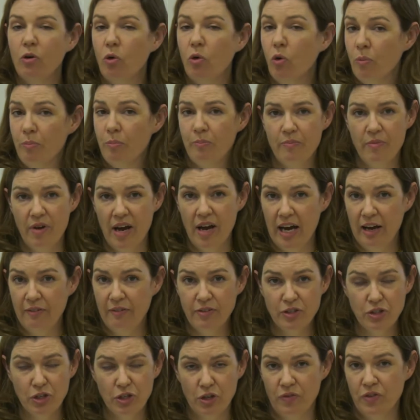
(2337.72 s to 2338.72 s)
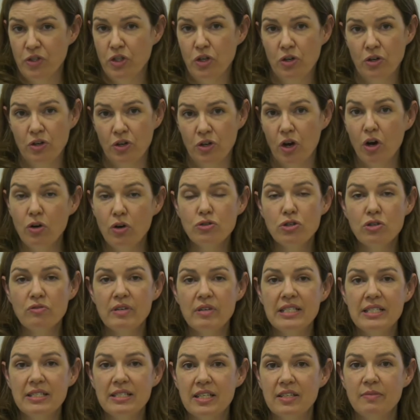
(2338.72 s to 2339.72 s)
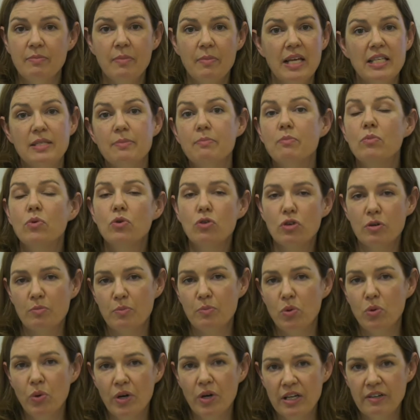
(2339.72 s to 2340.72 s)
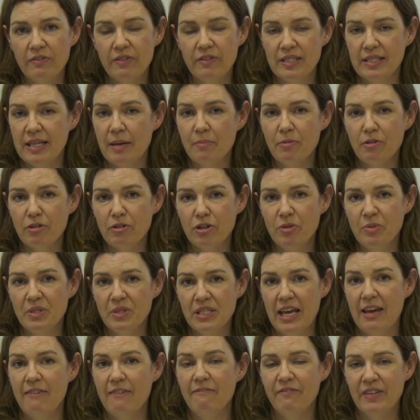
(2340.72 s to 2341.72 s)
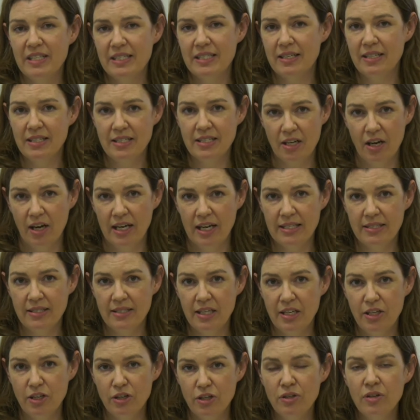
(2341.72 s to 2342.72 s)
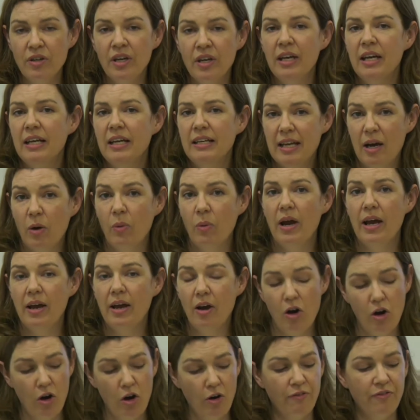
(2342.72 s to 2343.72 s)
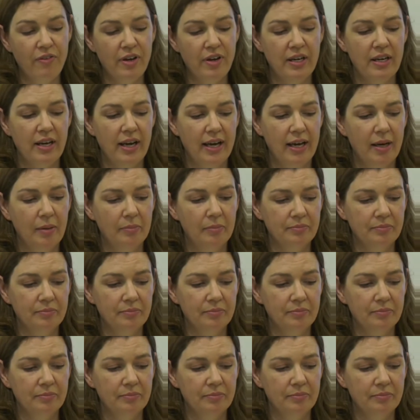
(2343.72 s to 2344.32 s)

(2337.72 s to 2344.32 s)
or for sort of certain cultural reasons, it's more important for some groups to have visitors in ICU. Now, often